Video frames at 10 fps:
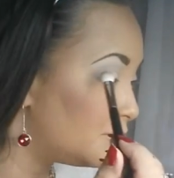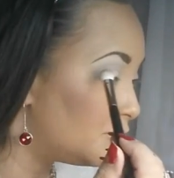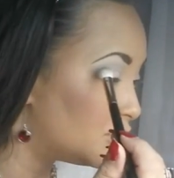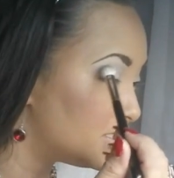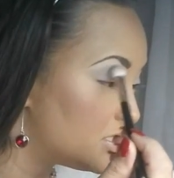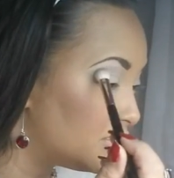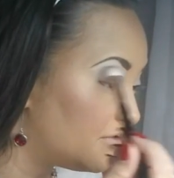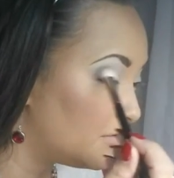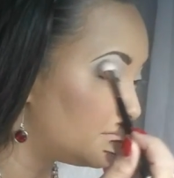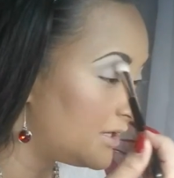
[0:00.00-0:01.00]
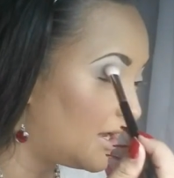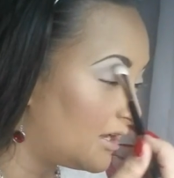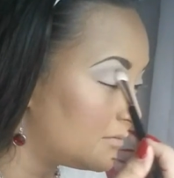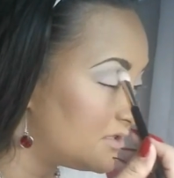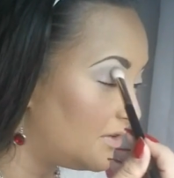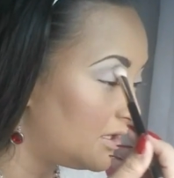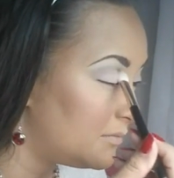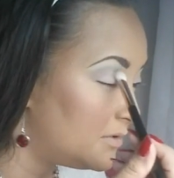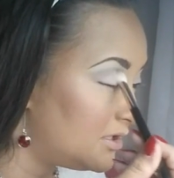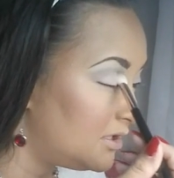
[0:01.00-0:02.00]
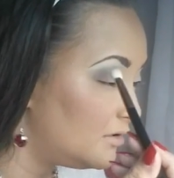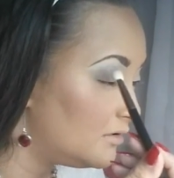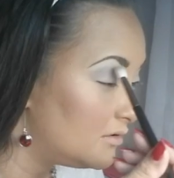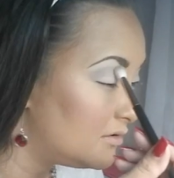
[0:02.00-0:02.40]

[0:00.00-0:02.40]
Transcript: Morticia from the Addams Family,